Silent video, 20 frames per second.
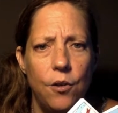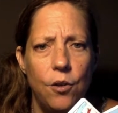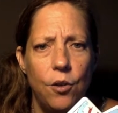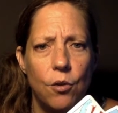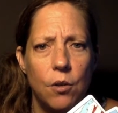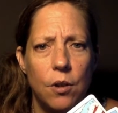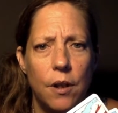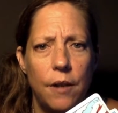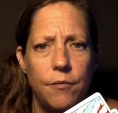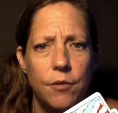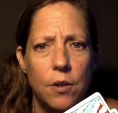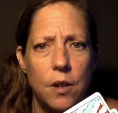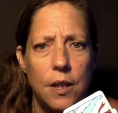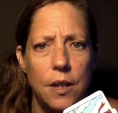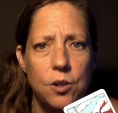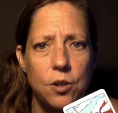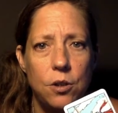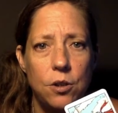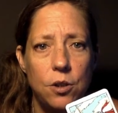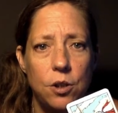your love
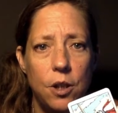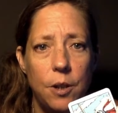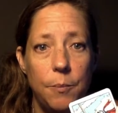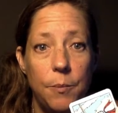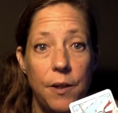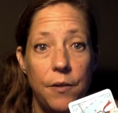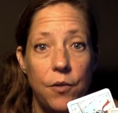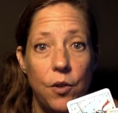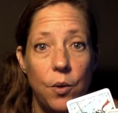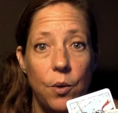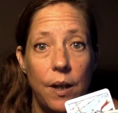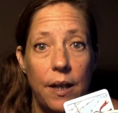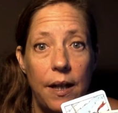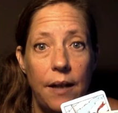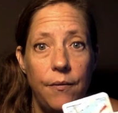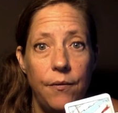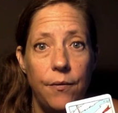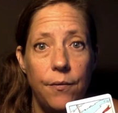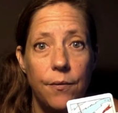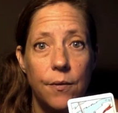relationship if you
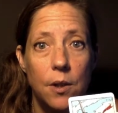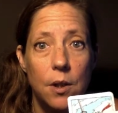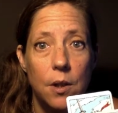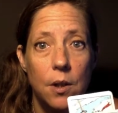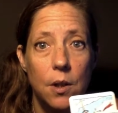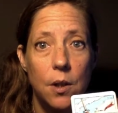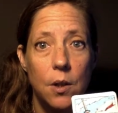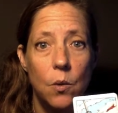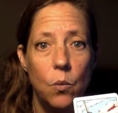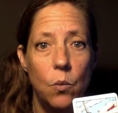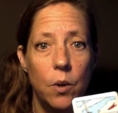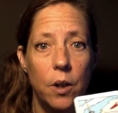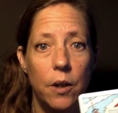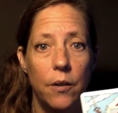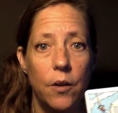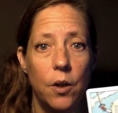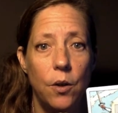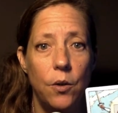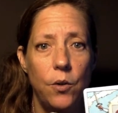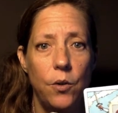have one of
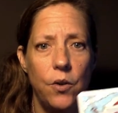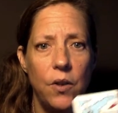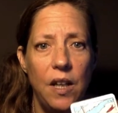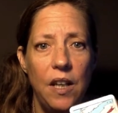those.